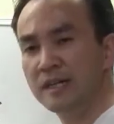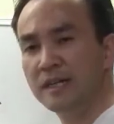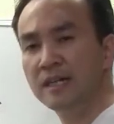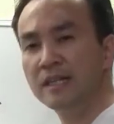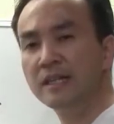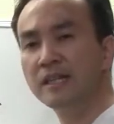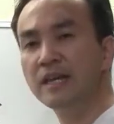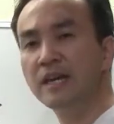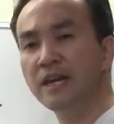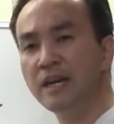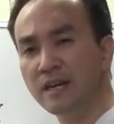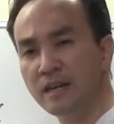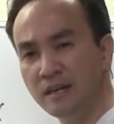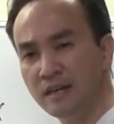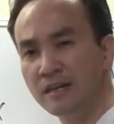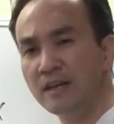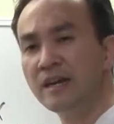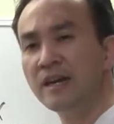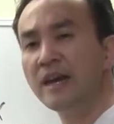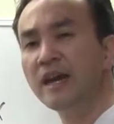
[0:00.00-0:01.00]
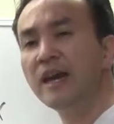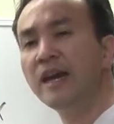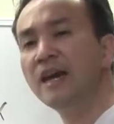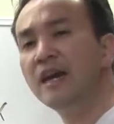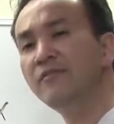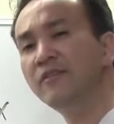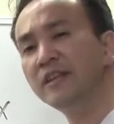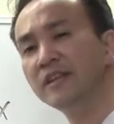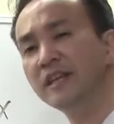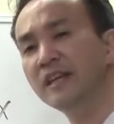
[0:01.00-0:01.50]
then
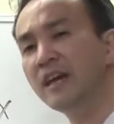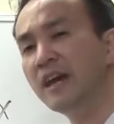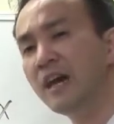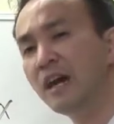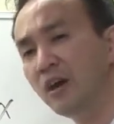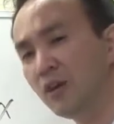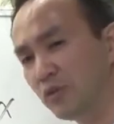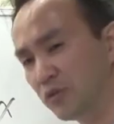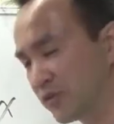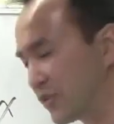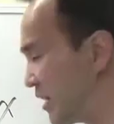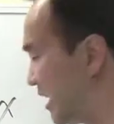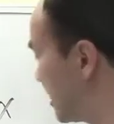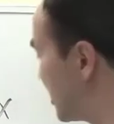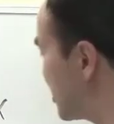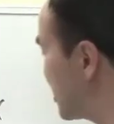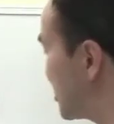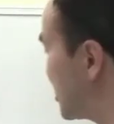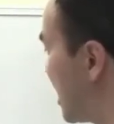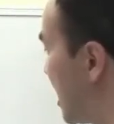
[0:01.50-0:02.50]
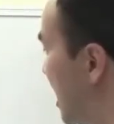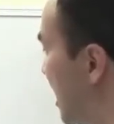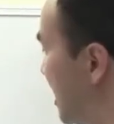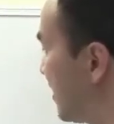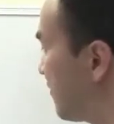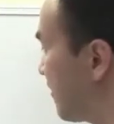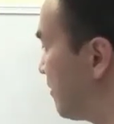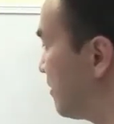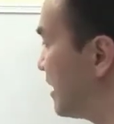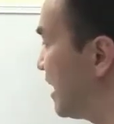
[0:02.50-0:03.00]
everything else aside
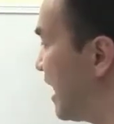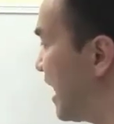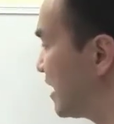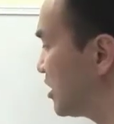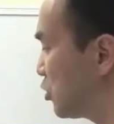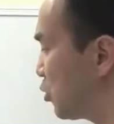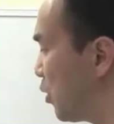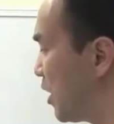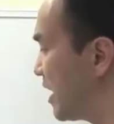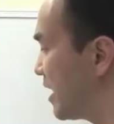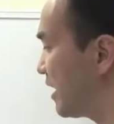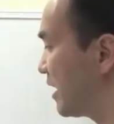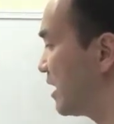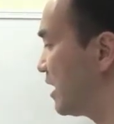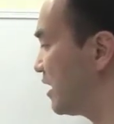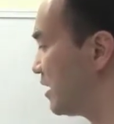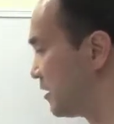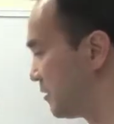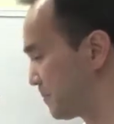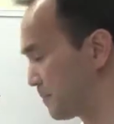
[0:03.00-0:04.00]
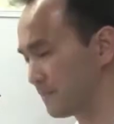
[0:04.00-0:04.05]
from the x squared here,